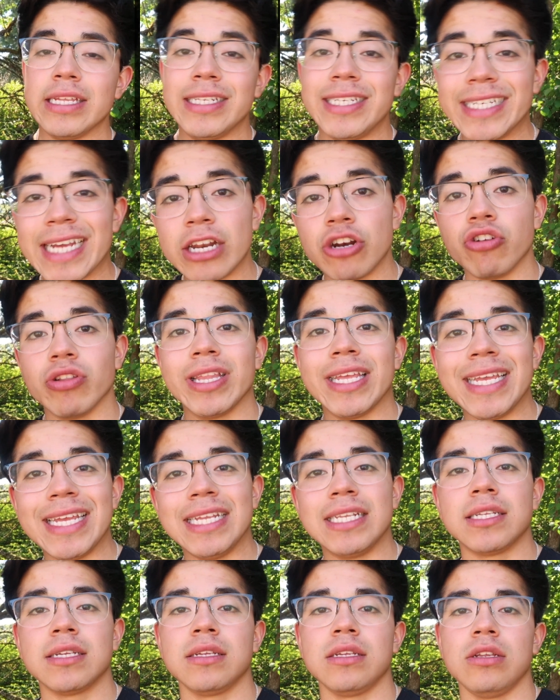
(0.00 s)
generally
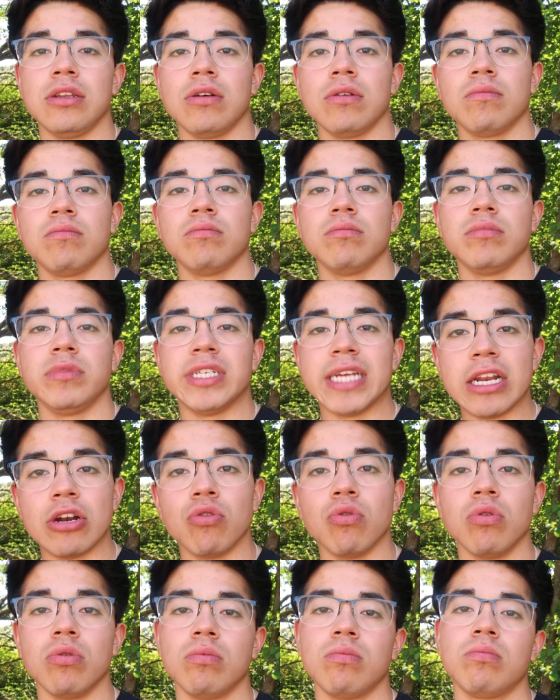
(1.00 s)
eat.
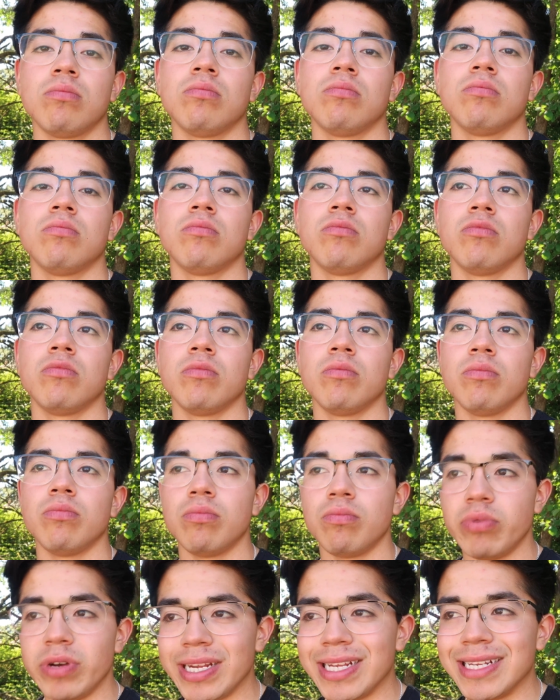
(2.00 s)
General
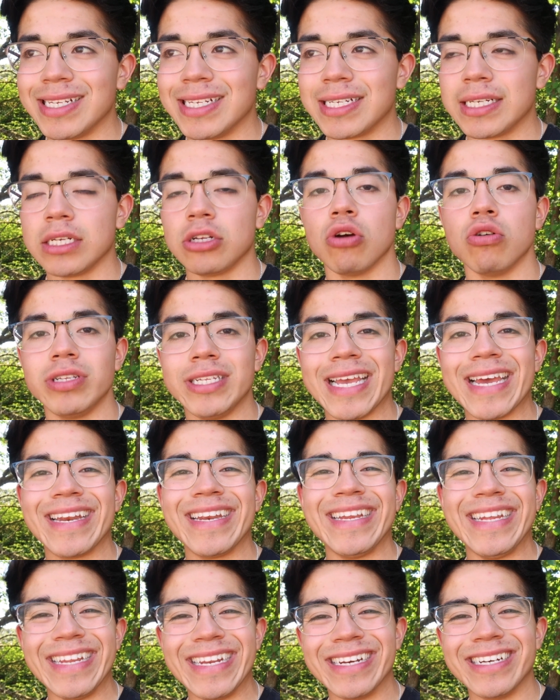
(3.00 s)
preconditioned gautier
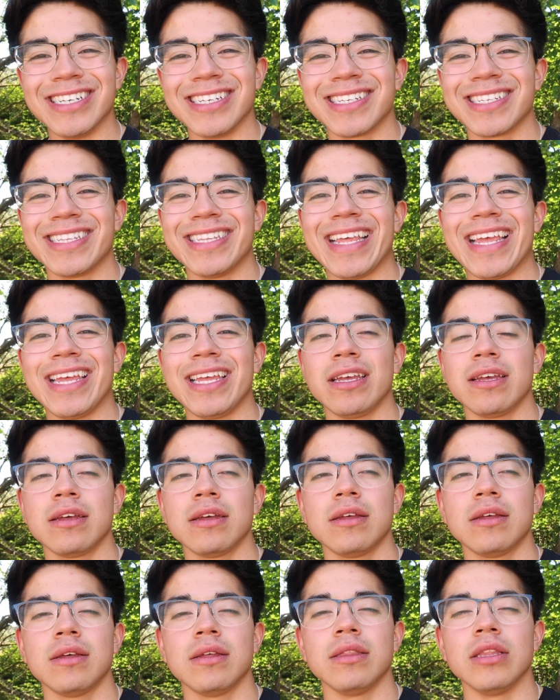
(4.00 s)
eaters,
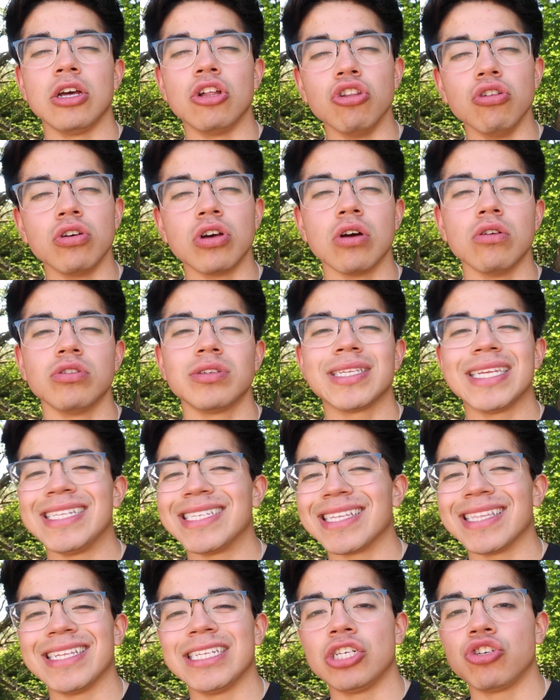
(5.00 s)
the glucose
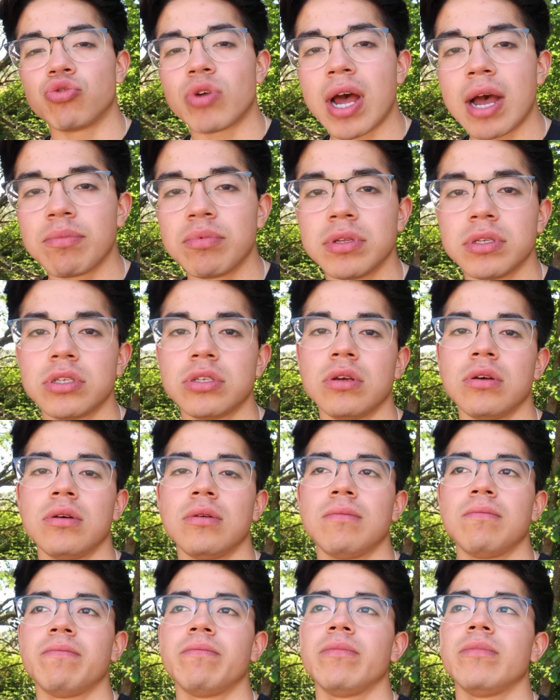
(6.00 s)
insulin dropped. So
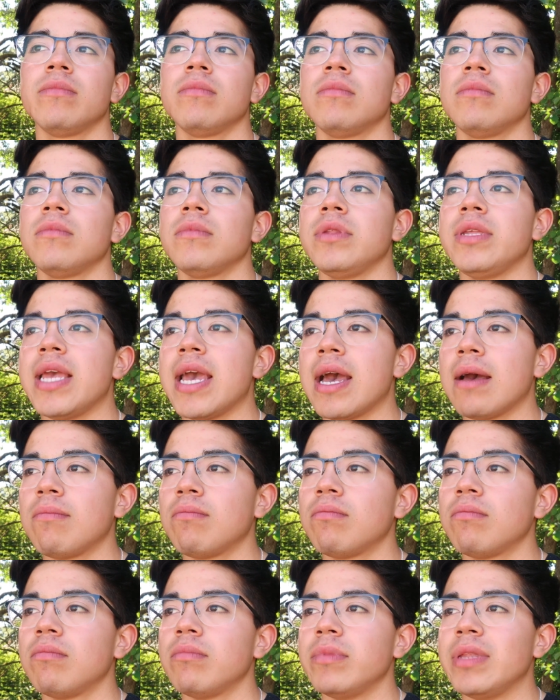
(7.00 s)
yeah,
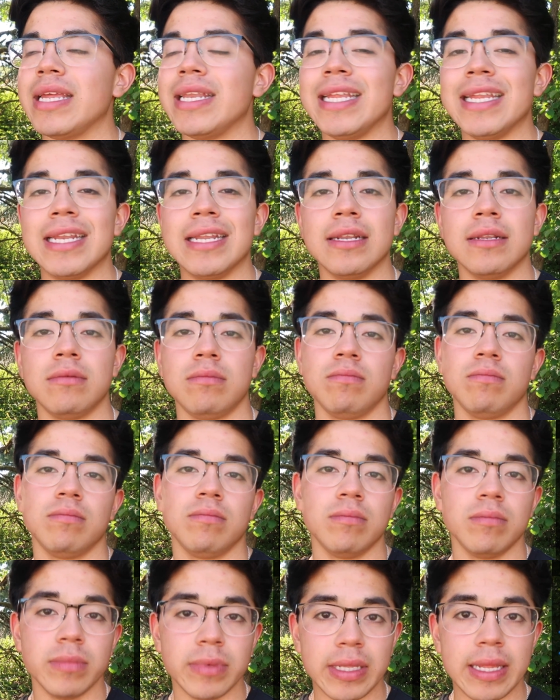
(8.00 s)

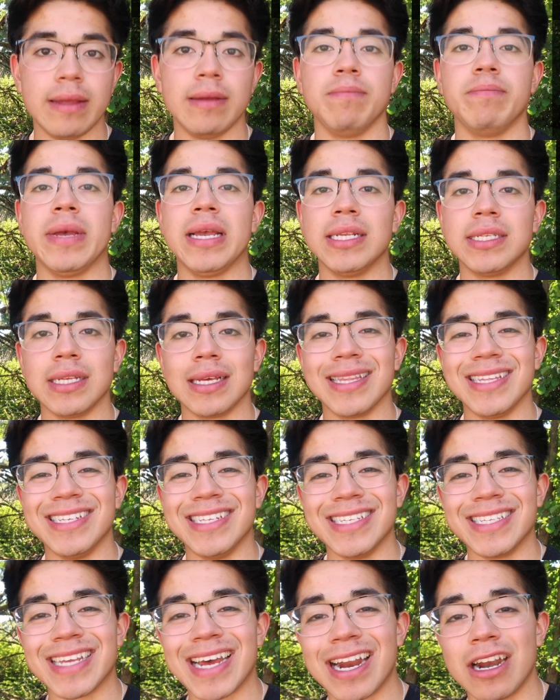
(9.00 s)
they basically
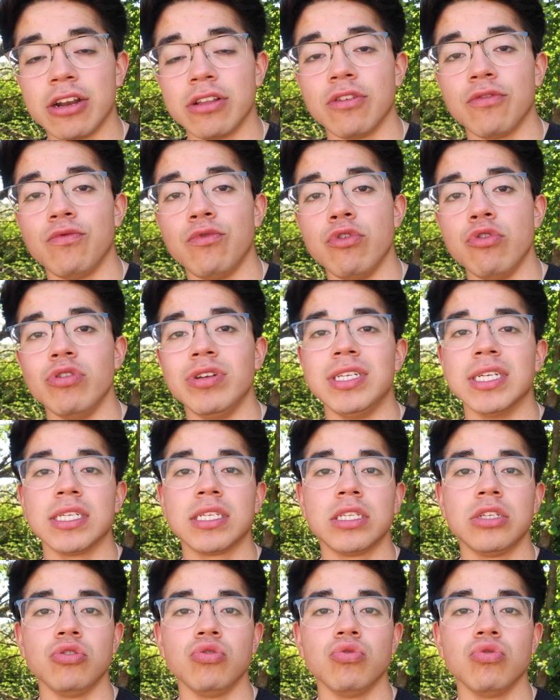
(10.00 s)
desired the food
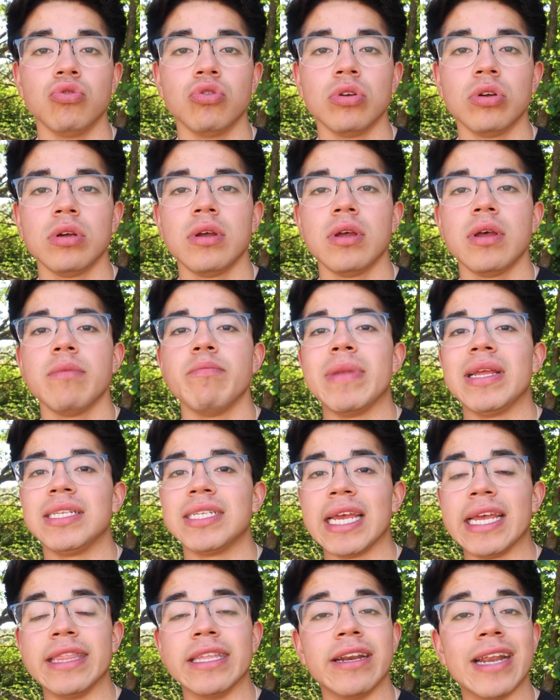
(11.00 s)
just to
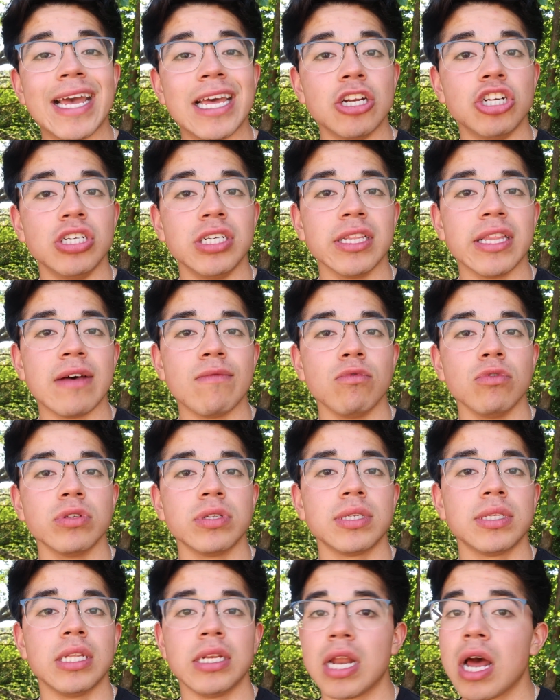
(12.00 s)
maintain their energy
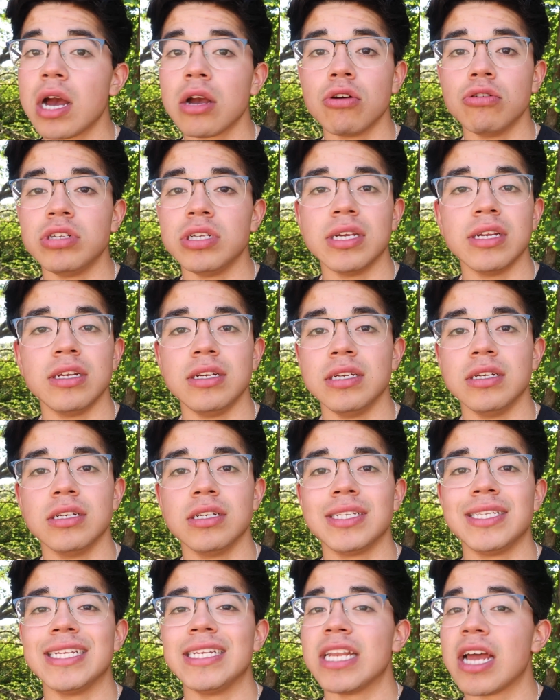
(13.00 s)
levels. The non-GOAT
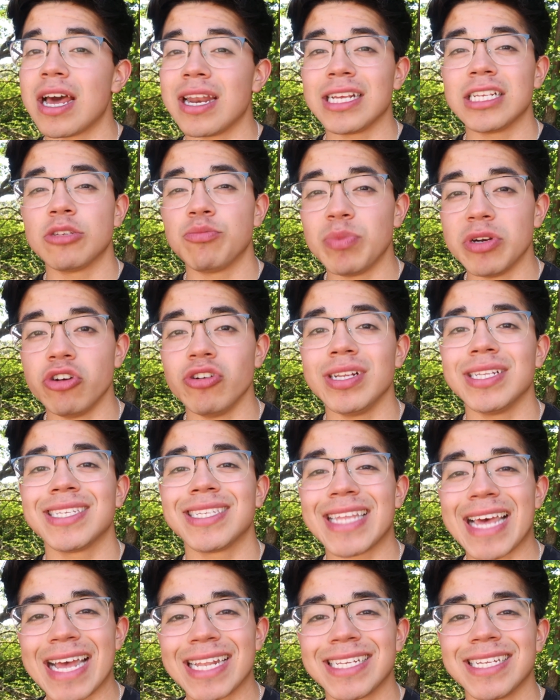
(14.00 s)
eaters did not experience
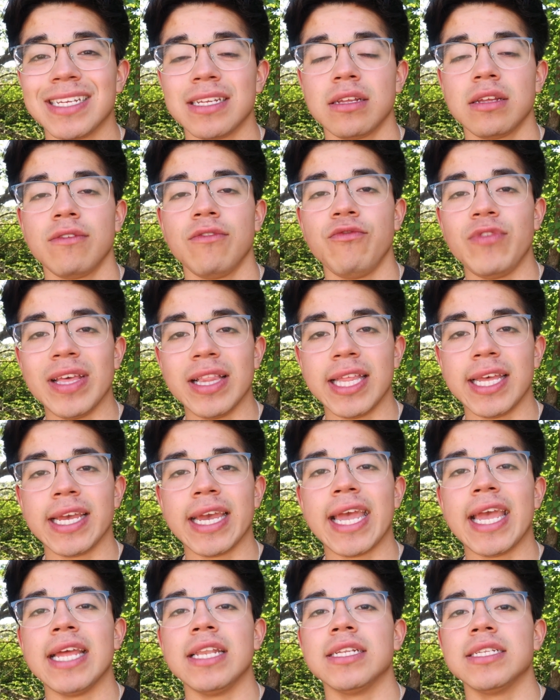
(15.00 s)
that feeling and